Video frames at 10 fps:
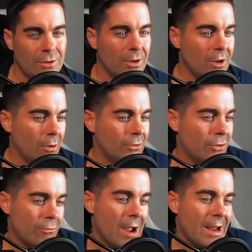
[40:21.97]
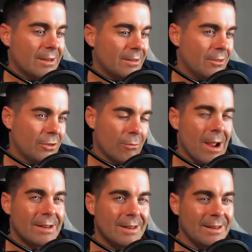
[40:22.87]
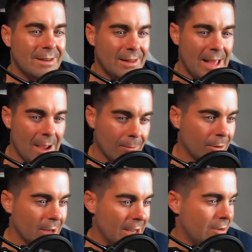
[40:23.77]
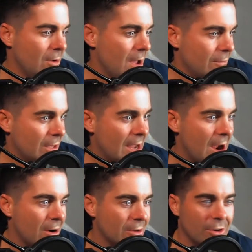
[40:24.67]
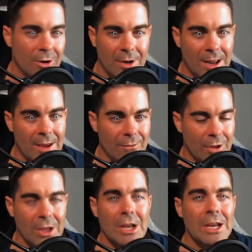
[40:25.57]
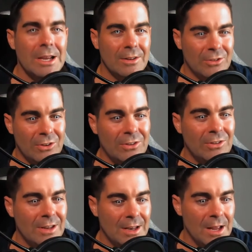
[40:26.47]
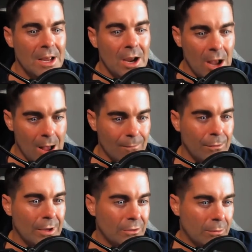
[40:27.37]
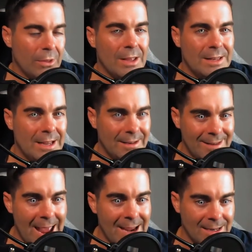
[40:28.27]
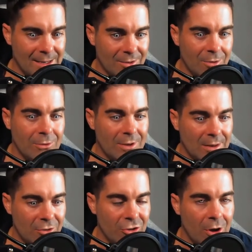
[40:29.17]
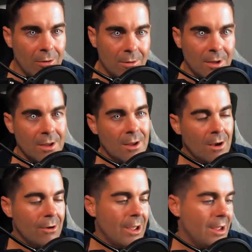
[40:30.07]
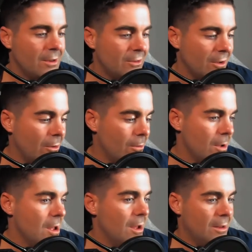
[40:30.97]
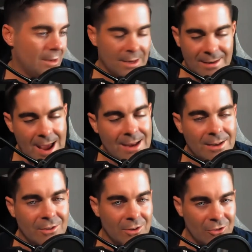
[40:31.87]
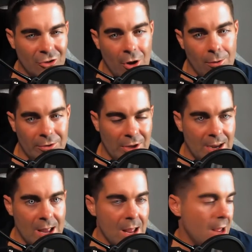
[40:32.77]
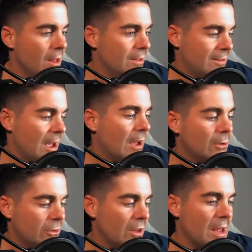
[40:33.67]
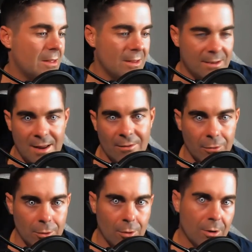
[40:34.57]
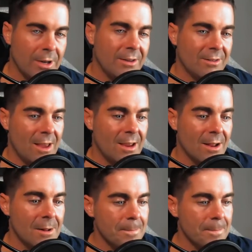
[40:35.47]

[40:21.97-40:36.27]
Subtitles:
you know, directing to that, where like you have the character and they have the consistent conflicts with like the antagonist who's in the show. Okay, so, and the antagonist in the show is like this guy who's like the devil, or he's like